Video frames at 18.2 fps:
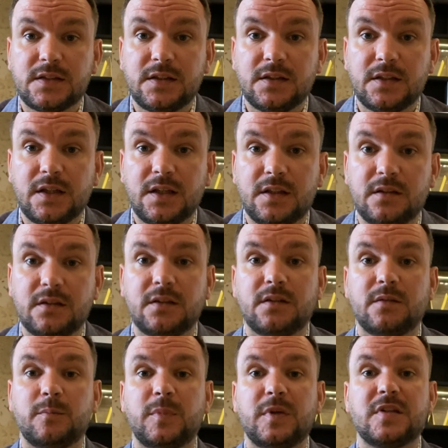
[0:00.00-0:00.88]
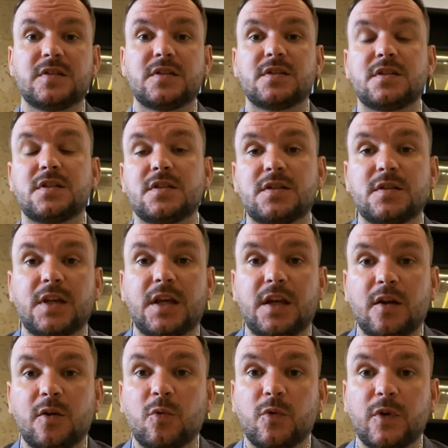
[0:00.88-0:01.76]
and then the businesses
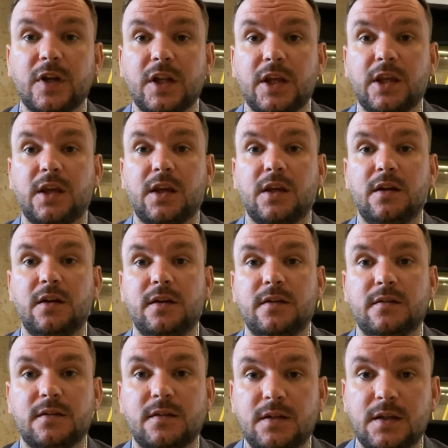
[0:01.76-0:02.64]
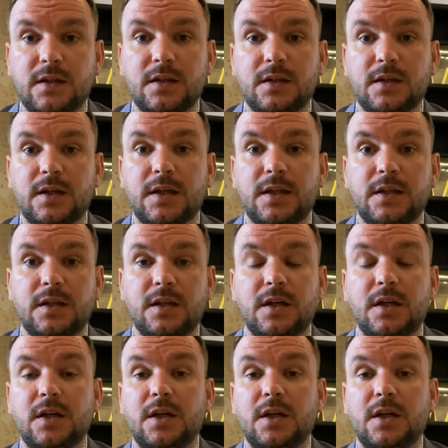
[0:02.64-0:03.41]
getting really hit, and then